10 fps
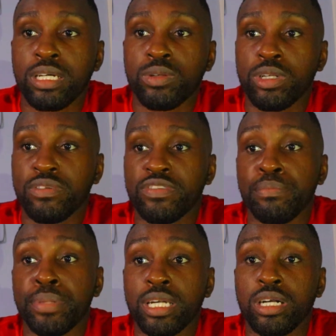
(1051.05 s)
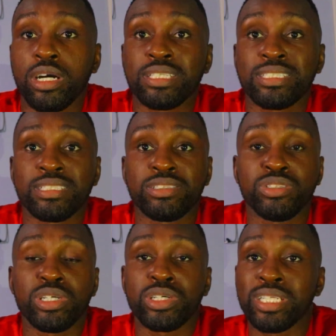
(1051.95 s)
One of the big cons is
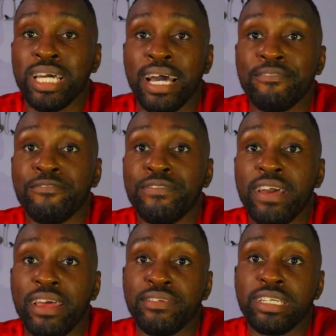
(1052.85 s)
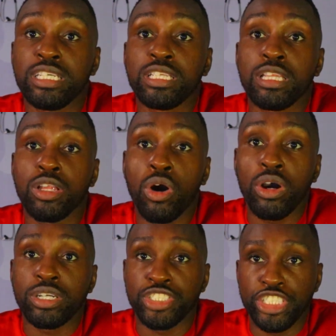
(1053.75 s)
you're gonna have very
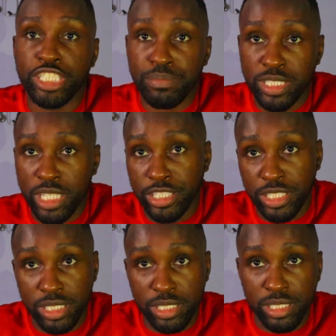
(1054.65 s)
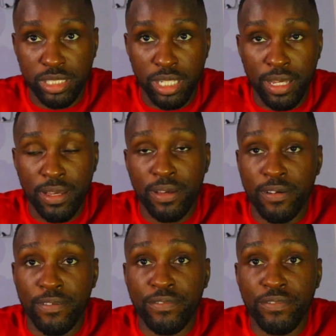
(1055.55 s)
long gym sessions,
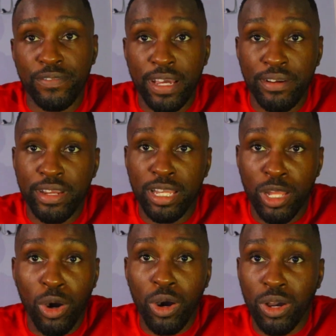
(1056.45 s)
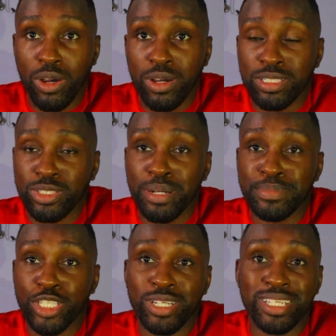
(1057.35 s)
very long. So
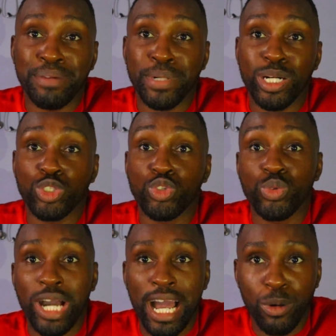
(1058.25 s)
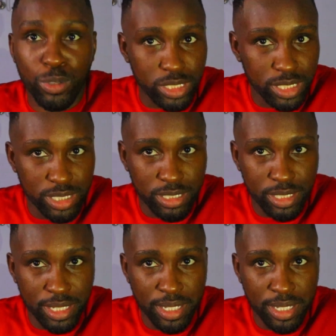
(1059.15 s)
I'm talking about 2 hours.